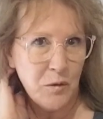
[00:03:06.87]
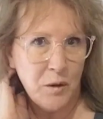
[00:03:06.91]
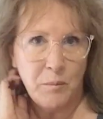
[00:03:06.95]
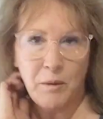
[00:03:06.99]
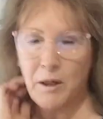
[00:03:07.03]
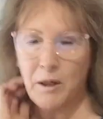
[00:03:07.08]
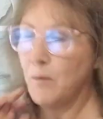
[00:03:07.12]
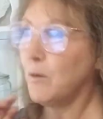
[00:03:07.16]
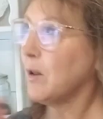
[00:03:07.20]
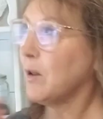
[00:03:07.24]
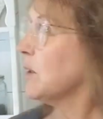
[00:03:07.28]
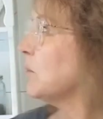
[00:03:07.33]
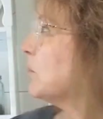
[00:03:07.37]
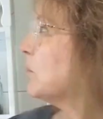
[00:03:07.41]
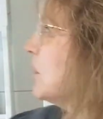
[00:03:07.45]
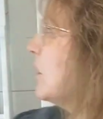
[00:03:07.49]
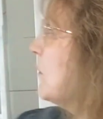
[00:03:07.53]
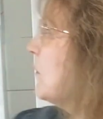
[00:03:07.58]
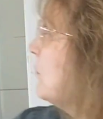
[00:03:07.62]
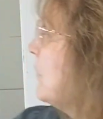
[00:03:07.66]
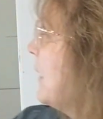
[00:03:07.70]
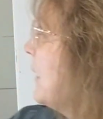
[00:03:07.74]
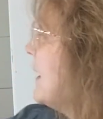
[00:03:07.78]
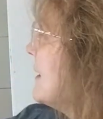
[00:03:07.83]
but I wanted to put a
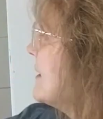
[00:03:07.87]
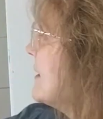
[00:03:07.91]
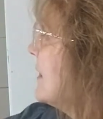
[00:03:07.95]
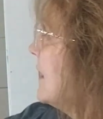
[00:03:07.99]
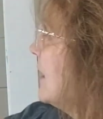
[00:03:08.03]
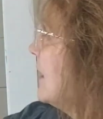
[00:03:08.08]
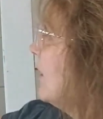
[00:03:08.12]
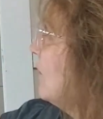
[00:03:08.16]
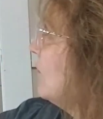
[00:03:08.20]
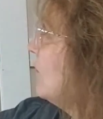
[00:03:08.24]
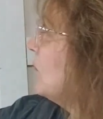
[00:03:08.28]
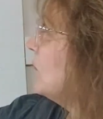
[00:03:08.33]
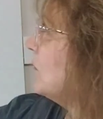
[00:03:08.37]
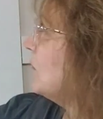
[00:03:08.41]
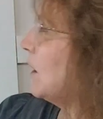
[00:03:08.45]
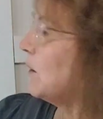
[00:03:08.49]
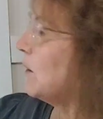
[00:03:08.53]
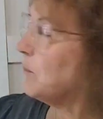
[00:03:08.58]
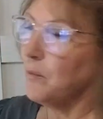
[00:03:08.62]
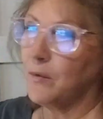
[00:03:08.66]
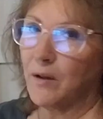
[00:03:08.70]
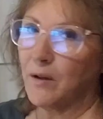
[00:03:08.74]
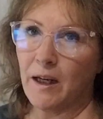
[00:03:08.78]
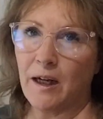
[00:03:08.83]
basket of them
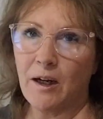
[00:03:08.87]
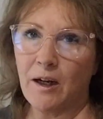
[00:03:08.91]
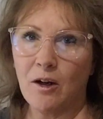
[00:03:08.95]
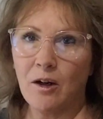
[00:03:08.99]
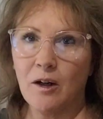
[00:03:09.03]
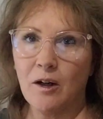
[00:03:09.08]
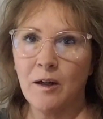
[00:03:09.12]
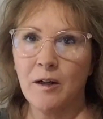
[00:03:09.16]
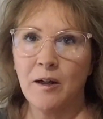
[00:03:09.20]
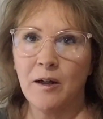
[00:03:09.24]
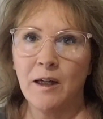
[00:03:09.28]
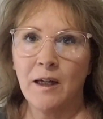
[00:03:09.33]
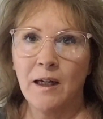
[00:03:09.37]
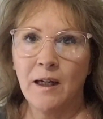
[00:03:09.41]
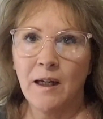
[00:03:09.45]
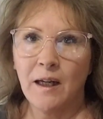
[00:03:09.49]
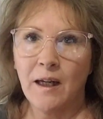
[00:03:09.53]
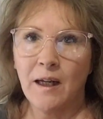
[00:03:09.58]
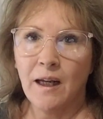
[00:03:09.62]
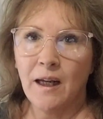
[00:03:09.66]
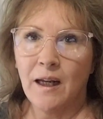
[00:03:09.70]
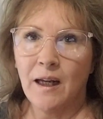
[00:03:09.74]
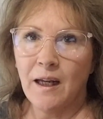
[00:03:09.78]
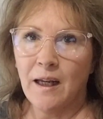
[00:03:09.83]
up there.
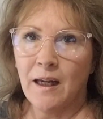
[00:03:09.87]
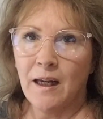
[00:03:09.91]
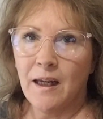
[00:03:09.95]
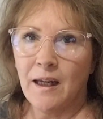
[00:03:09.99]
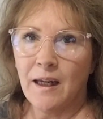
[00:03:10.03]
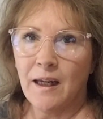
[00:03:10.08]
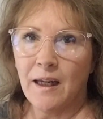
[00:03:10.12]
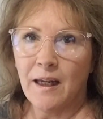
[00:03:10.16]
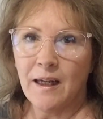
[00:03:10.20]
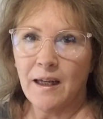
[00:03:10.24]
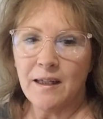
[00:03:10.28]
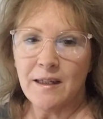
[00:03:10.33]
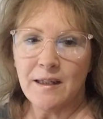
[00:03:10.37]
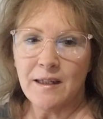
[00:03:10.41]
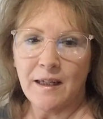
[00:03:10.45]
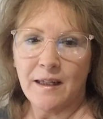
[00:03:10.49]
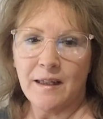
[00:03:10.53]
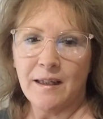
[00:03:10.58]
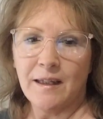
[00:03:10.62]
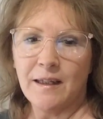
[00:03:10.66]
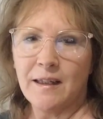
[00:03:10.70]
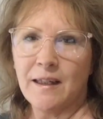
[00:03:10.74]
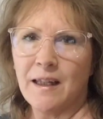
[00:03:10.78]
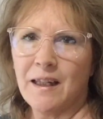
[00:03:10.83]
And I
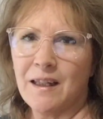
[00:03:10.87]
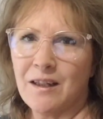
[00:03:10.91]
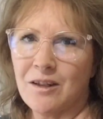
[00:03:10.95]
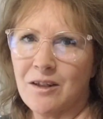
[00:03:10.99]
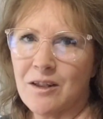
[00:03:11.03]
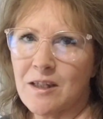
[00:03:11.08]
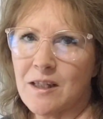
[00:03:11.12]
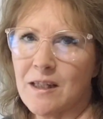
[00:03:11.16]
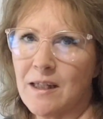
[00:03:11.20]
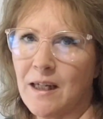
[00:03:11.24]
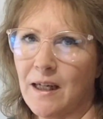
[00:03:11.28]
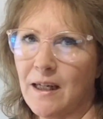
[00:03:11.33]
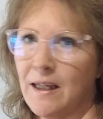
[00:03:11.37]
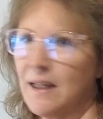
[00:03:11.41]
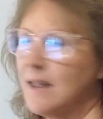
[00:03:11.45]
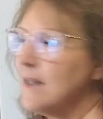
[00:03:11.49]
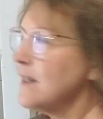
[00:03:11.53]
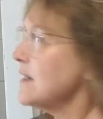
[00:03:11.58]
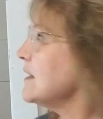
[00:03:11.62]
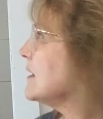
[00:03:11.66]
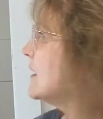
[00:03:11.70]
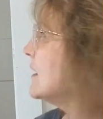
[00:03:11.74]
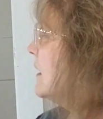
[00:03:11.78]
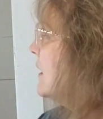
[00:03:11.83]
think that looks
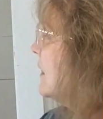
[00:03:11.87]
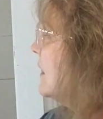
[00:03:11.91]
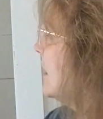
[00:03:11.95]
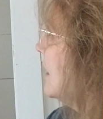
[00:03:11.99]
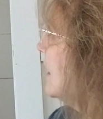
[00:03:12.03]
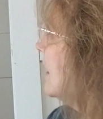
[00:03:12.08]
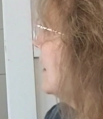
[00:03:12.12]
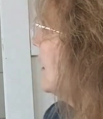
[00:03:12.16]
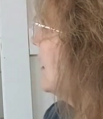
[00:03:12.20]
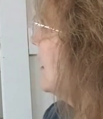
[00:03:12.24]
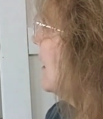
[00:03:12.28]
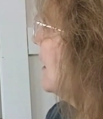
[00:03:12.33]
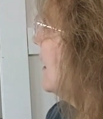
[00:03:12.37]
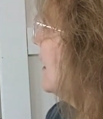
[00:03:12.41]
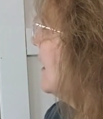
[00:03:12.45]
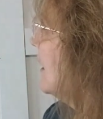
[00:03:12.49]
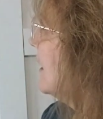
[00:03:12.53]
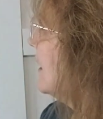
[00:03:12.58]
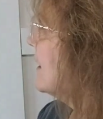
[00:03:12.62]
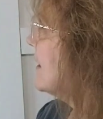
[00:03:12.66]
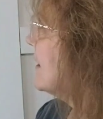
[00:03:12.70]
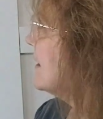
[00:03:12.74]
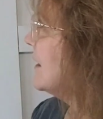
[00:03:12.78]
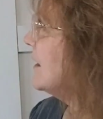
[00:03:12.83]
nice.
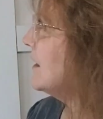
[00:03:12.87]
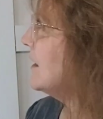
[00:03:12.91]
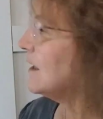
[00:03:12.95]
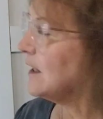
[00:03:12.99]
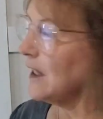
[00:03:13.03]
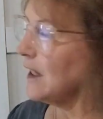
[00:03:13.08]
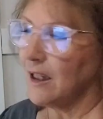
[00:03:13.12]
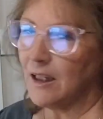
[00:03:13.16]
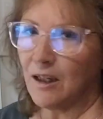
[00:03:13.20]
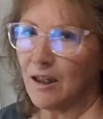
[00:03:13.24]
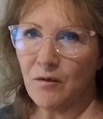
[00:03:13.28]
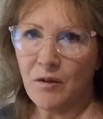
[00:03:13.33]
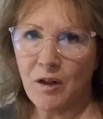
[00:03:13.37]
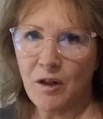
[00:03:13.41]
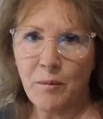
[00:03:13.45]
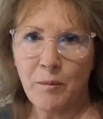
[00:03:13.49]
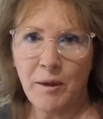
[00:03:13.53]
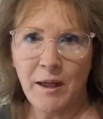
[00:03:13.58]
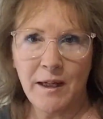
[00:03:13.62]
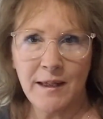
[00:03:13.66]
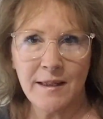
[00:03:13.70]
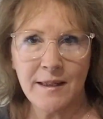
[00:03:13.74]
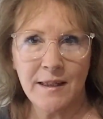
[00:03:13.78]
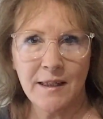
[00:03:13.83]
I love that
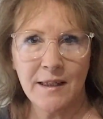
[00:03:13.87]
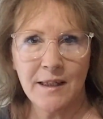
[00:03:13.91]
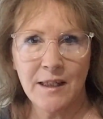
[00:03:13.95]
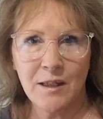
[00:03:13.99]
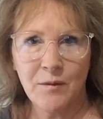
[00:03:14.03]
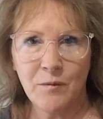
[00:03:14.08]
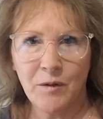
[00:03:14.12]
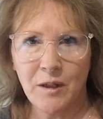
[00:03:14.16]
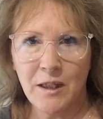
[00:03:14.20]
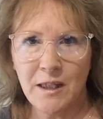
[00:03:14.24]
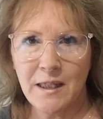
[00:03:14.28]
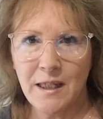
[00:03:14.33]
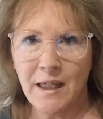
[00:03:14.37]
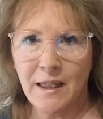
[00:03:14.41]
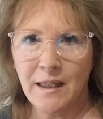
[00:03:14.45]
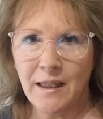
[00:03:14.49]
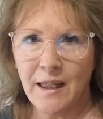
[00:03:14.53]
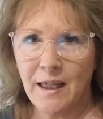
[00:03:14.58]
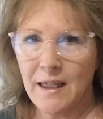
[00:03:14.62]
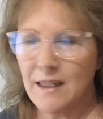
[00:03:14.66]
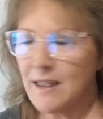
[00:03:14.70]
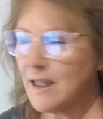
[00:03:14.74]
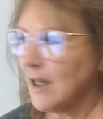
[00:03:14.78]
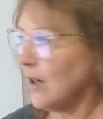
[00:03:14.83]
basket and didn't want to take
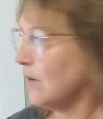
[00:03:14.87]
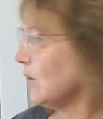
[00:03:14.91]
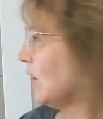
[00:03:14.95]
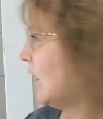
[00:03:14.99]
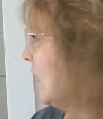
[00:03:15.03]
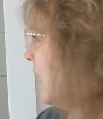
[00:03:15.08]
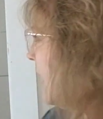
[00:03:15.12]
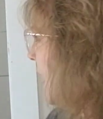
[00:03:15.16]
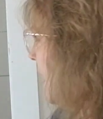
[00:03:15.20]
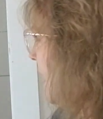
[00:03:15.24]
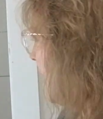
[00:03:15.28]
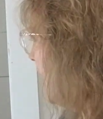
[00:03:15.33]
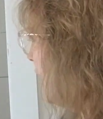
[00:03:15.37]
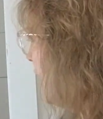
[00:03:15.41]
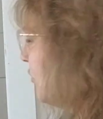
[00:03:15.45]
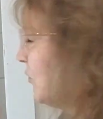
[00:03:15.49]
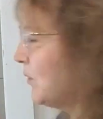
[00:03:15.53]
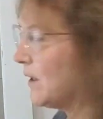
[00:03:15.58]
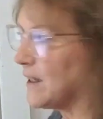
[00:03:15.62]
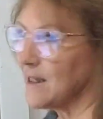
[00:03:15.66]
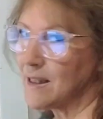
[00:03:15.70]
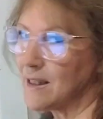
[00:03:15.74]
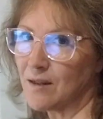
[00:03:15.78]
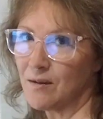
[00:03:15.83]
that down. Now the
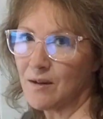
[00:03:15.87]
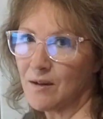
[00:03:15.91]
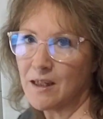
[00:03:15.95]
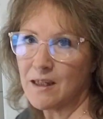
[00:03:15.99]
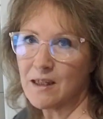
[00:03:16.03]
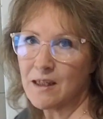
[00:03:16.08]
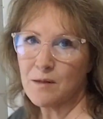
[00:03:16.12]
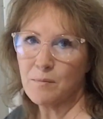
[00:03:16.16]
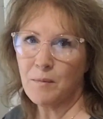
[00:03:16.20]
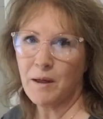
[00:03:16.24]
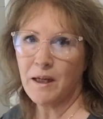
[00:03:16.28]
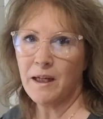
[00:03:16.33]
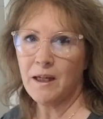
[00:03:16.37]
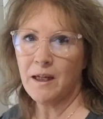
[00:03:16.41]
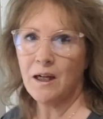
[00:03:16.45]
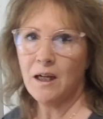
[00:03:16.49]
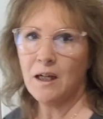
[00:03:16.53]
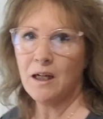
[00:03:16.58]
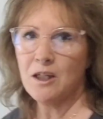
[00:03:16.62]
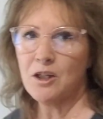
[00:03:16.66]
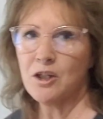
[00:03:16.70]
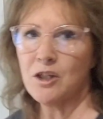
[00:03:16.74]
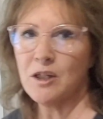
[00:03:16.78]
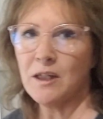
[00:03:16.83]
rest of this, my
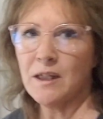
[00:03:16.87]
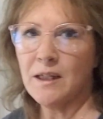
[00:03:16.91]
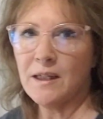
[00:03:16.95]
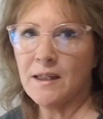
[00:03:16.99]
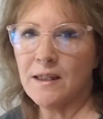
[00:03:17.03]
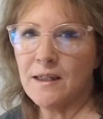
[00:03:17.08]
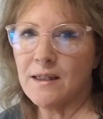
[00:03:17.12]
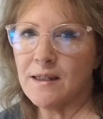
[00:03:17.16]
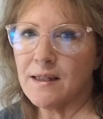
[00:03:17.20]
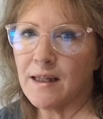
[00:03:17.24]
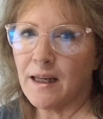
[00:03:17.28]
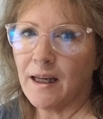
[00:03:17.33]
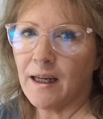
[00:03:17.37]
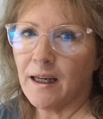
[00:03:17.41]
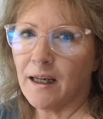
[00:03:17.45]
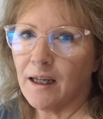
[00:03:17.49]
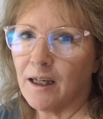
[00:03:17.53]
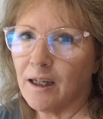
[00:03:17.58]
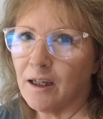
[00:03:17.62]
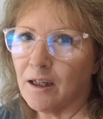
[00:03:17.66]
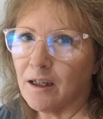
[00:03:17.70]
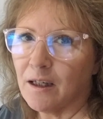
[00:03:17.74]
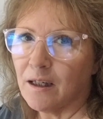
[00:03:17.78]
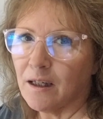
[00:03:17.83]
hutch is
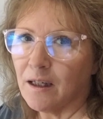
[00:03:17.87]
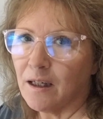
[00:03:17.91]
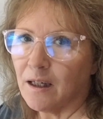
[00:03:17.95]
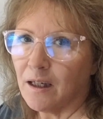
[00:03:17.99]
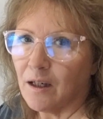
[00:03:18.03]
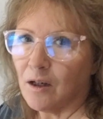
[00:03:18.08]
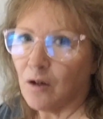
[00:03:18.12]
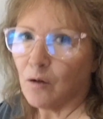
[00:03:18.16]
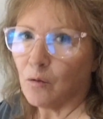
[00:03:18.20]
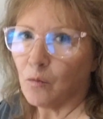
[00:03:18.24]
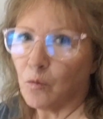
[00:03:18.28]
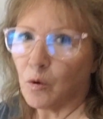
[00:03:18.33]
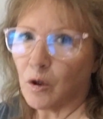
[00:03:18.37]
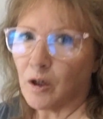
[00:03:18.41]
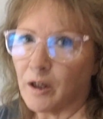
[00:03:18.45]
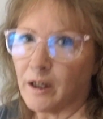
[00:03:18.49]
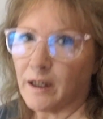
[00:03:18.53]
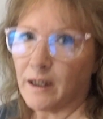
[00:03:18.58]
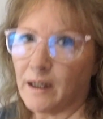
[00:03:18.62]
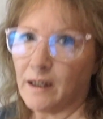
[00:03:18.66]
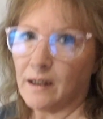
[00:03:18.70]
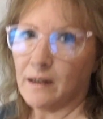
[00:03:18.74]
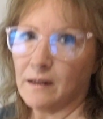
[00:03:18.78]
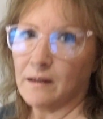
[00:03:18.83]
a
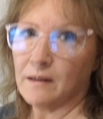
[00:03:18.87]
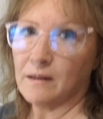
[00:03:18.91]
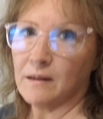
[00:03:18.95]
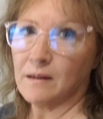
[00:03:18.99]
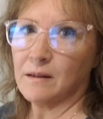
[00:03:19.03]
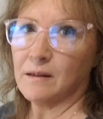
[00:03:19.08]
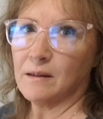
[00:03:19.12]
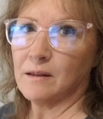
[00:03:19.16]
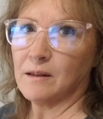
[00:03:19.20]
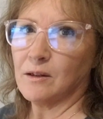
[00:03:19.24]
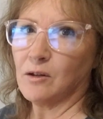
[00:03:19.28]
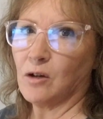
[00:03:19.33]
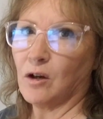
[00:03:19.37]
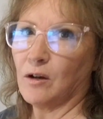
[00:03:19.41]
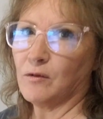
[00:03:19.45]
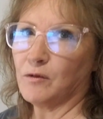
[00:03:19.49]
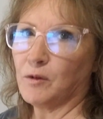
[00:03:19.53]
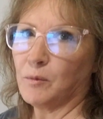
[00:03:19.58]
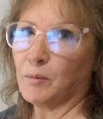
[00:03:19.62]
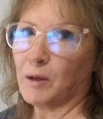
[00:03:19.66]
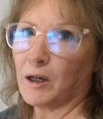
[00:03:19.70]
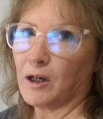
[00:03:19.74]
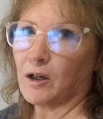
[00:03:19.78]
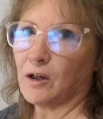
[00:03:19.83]
working coffee
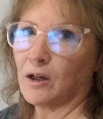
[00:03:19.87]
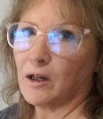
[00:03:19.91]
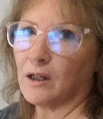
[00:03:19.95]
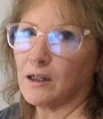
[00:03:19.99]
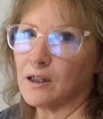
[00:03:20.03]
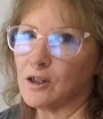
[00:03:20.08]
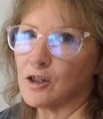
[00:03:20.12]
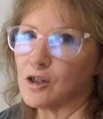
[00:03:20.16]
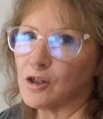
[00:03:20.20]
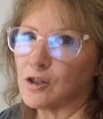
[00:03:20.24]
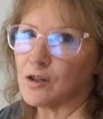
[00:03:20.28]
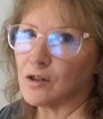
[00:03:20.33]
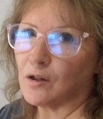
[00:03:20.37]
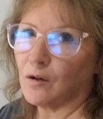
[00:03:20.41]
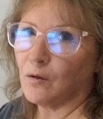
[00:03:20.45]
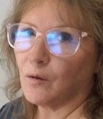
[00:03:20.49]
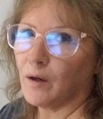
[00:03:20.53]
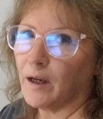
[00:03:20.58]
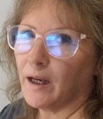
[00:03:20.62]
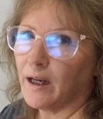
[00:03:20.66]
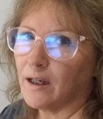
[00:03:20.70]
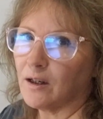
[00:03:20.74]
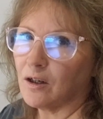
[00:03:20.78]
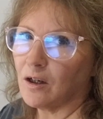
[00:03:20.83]
bar hutch,
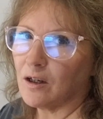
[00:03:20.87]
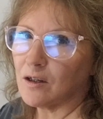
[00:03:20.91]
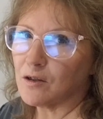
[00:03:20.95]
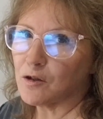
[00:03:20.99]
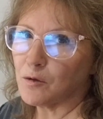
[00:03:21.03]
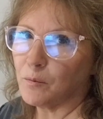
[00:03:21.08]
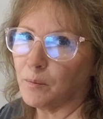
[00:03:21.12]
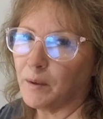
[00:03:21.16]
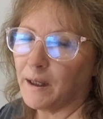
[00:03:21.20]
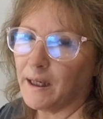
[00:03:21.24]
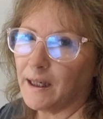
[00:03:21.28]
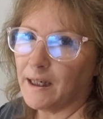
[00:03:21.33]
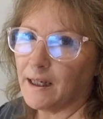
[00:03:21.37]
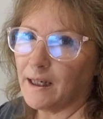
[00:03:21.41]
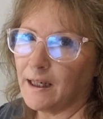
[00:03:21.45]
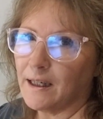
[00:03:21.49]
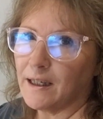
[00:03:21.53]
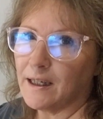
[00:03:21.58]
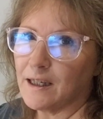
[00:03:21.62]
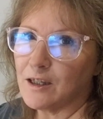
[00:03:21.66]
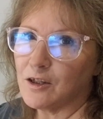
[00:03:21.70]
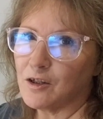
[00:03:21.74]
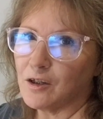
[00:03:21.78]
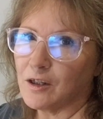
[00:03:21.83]
and also baking,
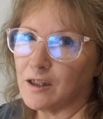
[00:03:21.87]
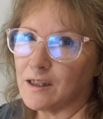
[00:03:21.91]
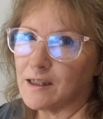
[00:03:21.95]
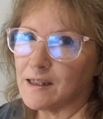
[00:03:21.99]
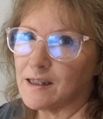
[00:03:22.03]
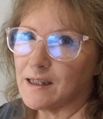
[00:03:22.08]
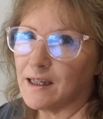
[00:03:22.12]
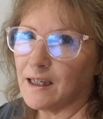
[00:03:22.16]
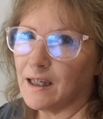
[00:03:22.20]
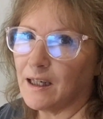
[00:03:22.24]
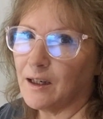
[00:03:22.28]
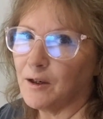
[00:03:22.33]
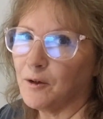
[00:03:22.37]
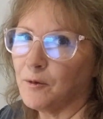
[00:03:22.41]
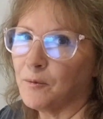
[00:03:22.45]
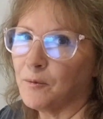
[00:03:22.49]
as you can see.